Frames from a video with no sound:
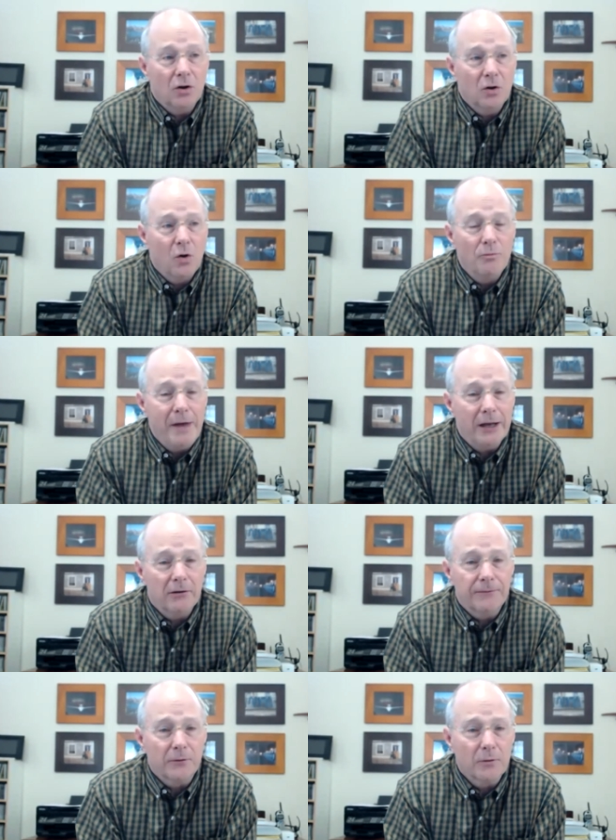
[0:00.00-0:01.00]
gold
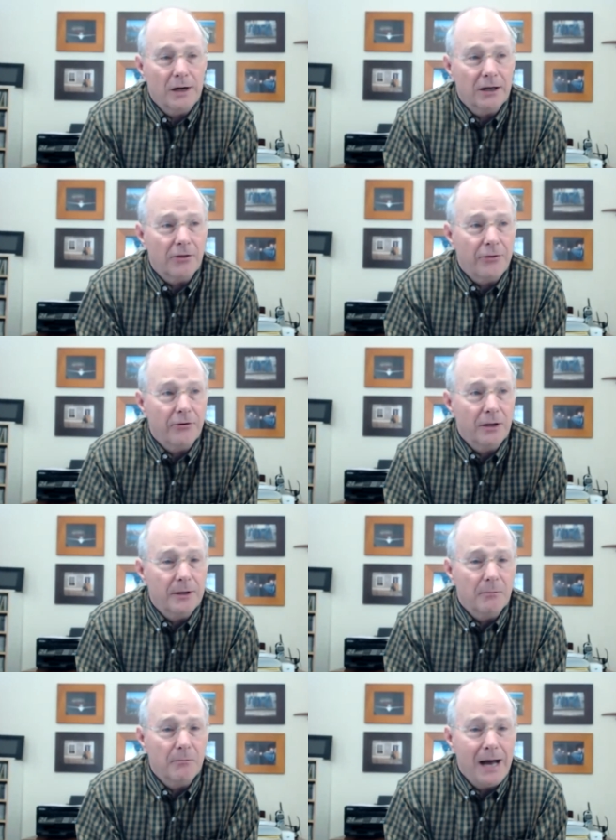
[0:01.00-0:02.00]
medal for running a 30
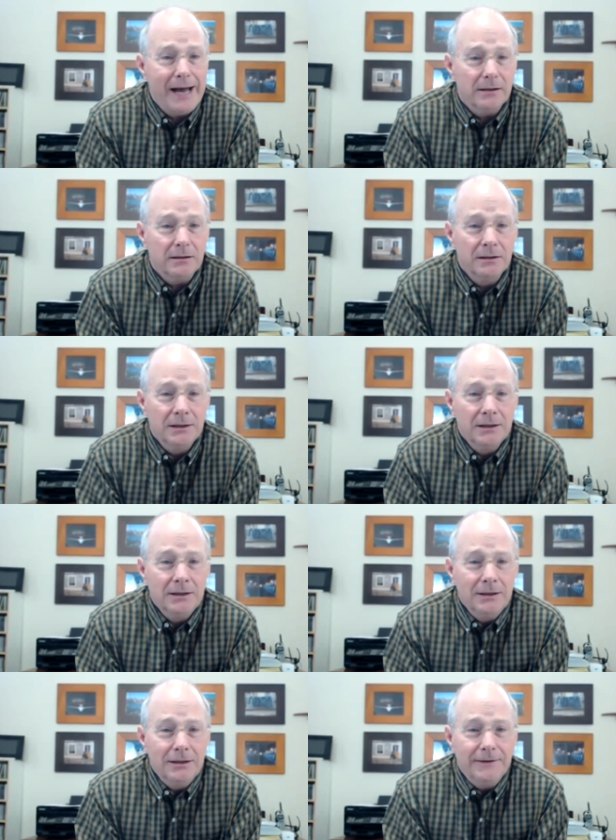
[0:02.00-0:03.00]
minute mile
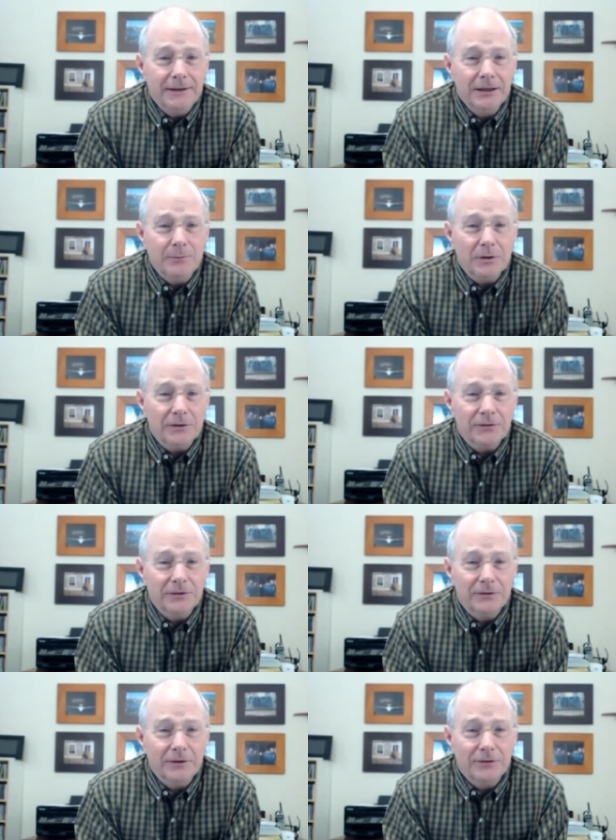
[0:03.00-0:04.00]
in the olympics
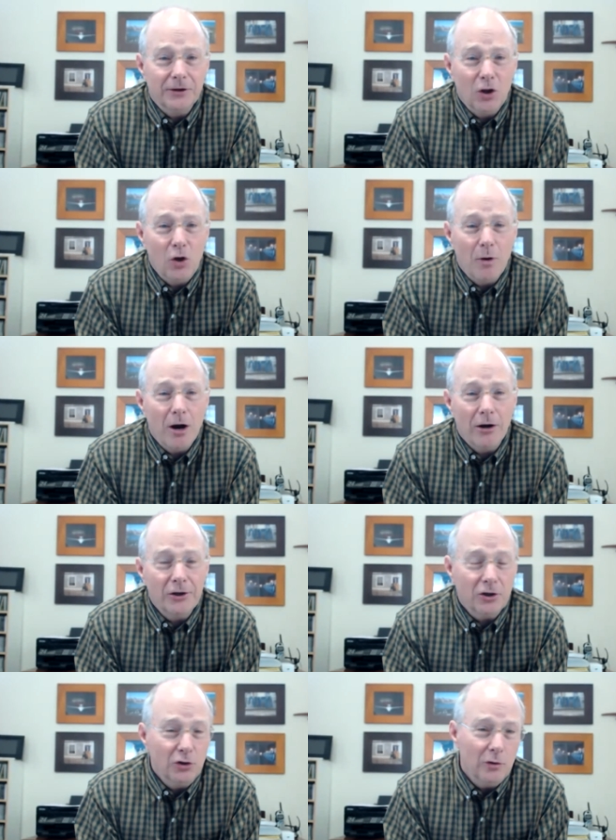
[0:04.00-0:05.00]
it's it's a low bar you
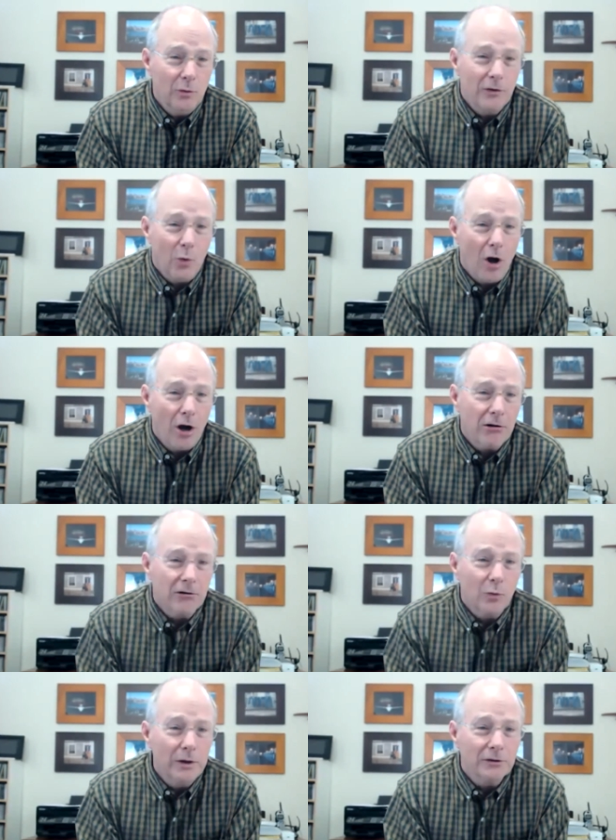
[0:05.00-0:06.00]
can do it with a walker
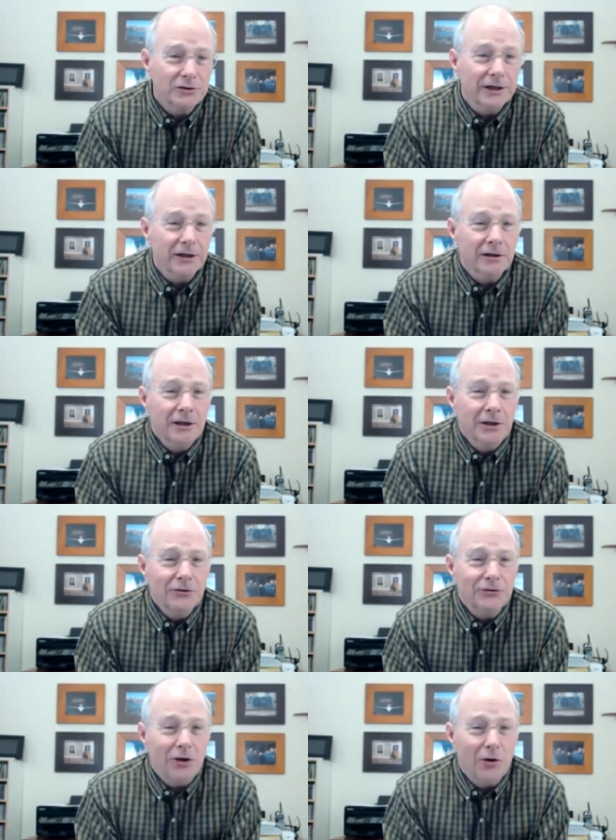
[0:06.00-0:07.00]
or a wheelchair
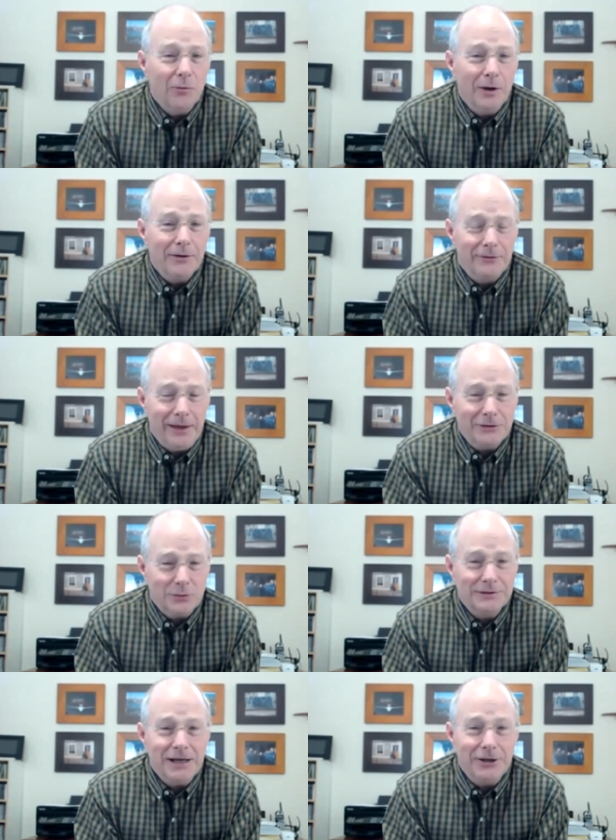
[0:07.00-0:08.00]
so, but that's
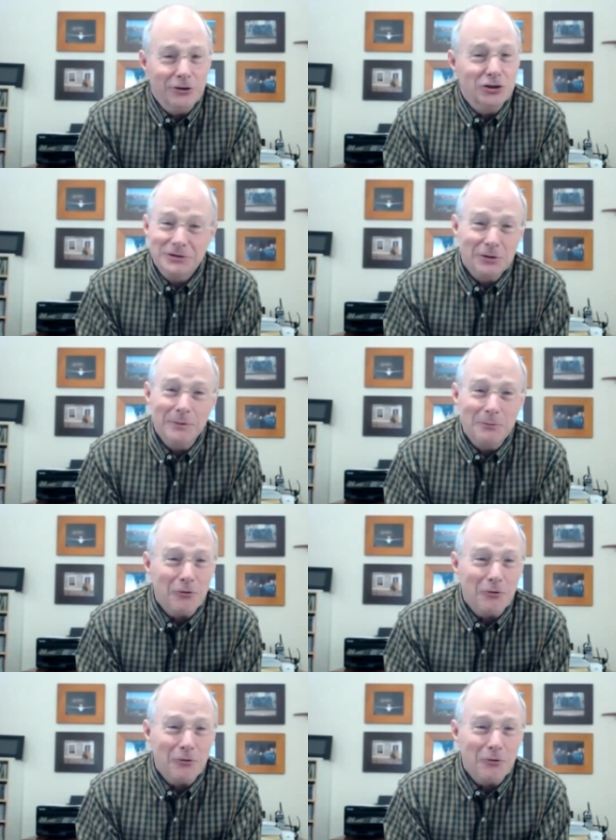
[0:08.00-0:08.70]
what I say. You should still be